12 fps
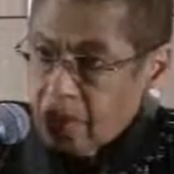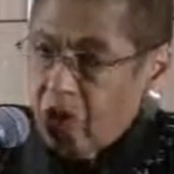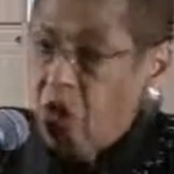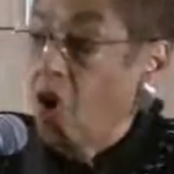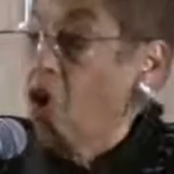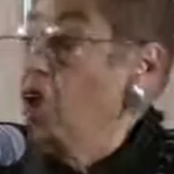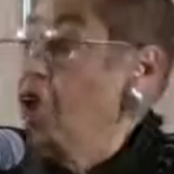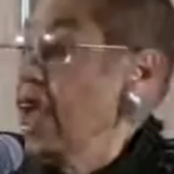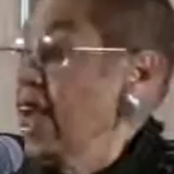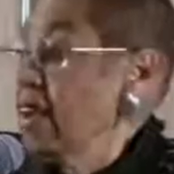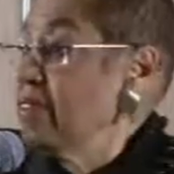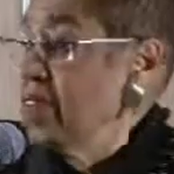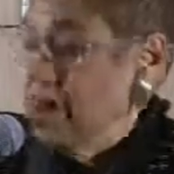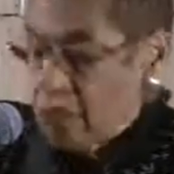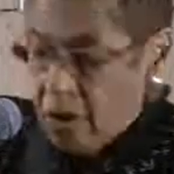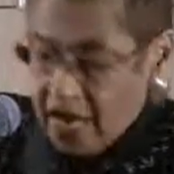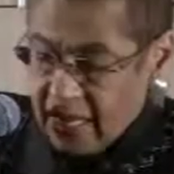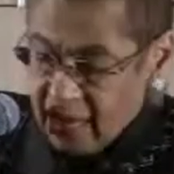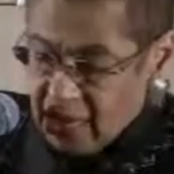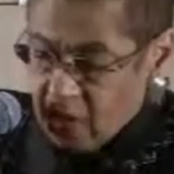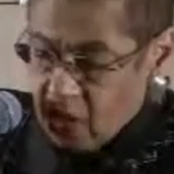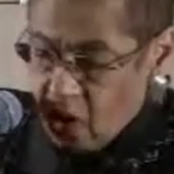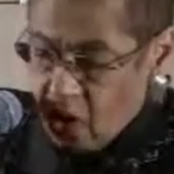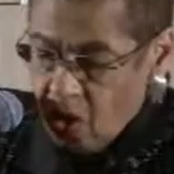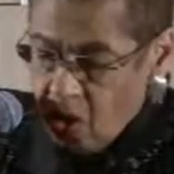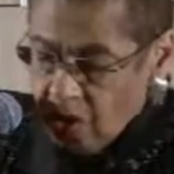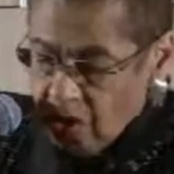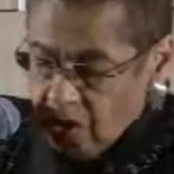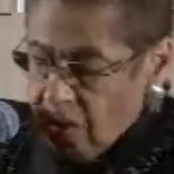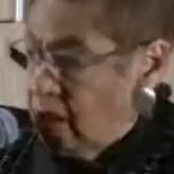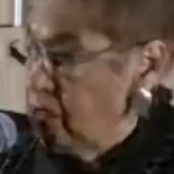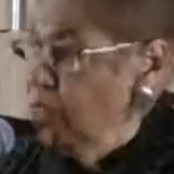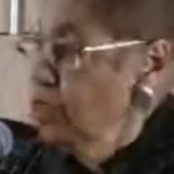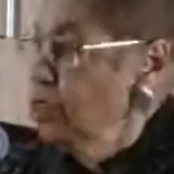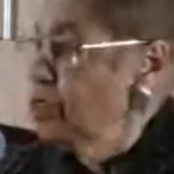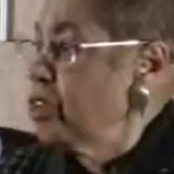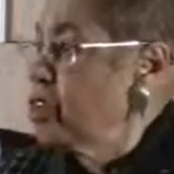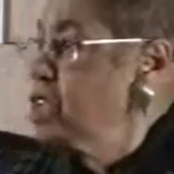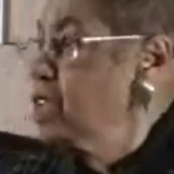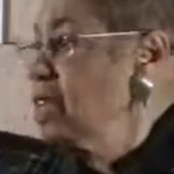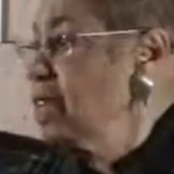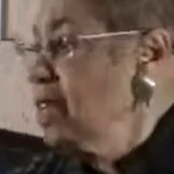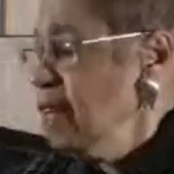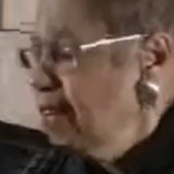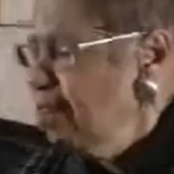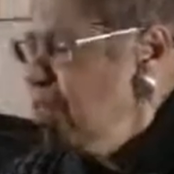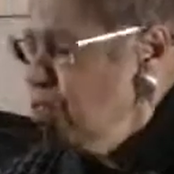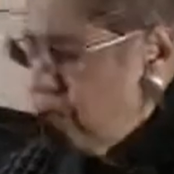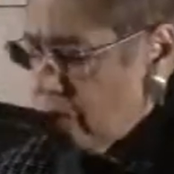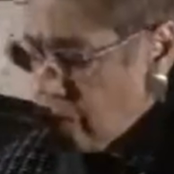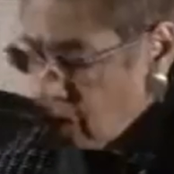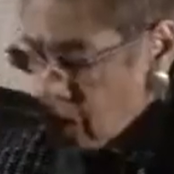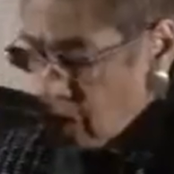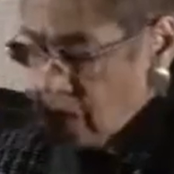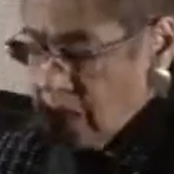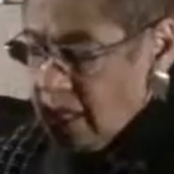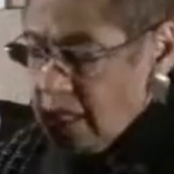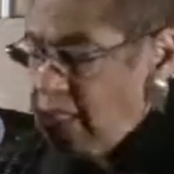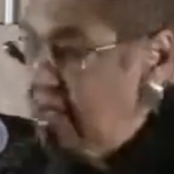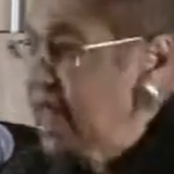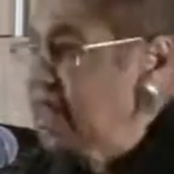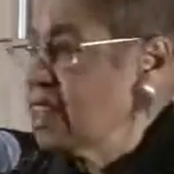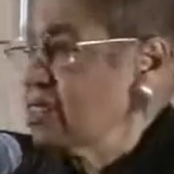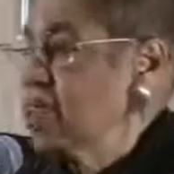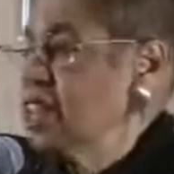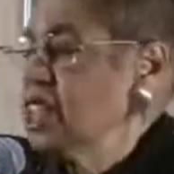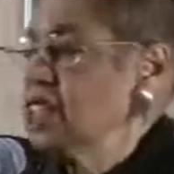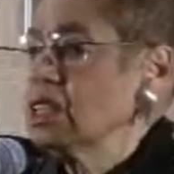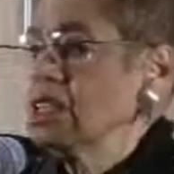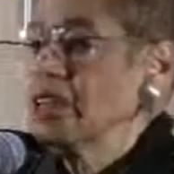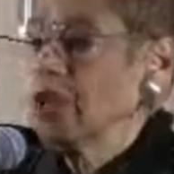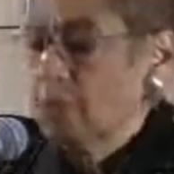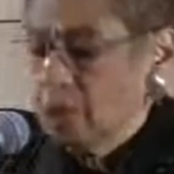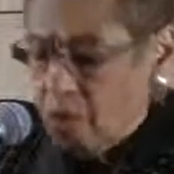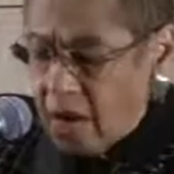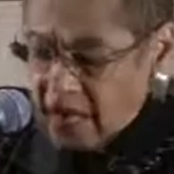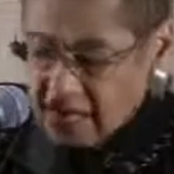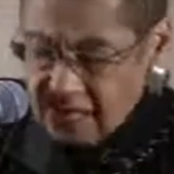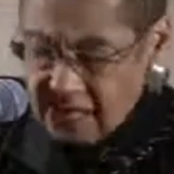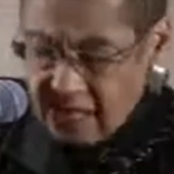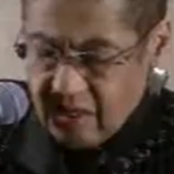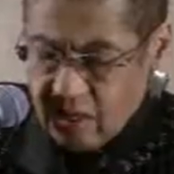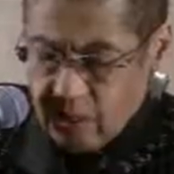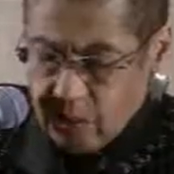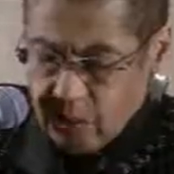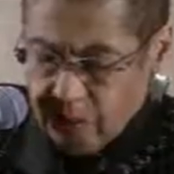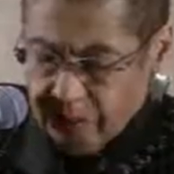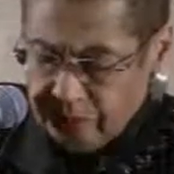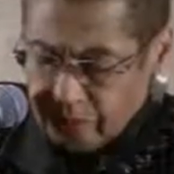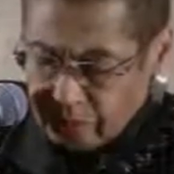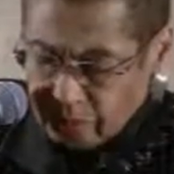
for all have their right to call the university, the Universal Declaration of Human Rights their own.